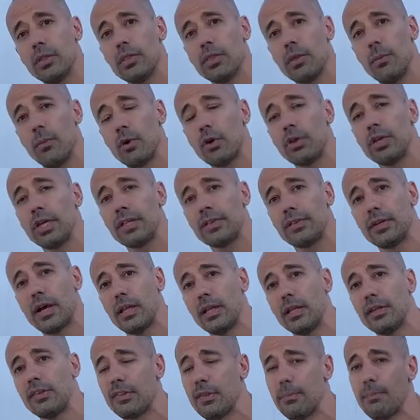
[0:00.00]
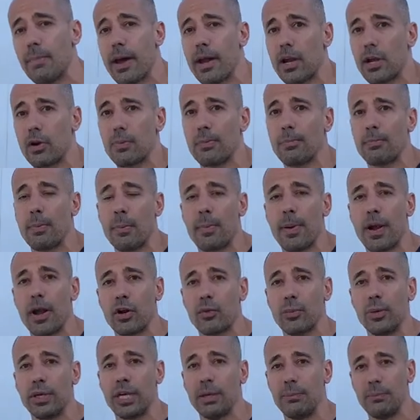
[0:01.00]
the more you can tell us, the better
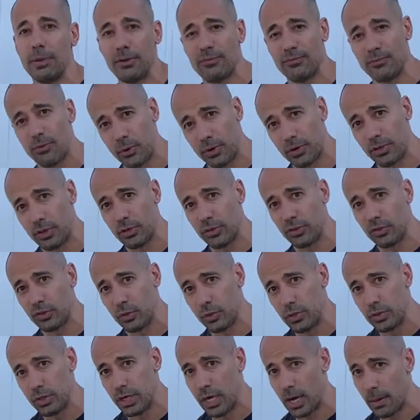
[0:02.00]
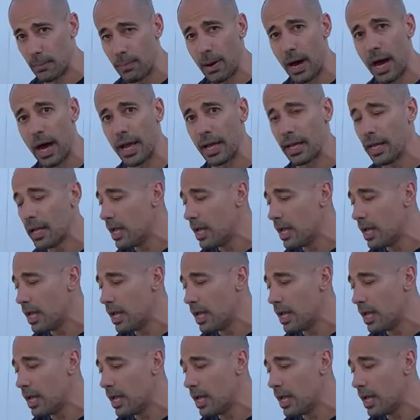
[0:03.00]
prepared we can be for use when you come by.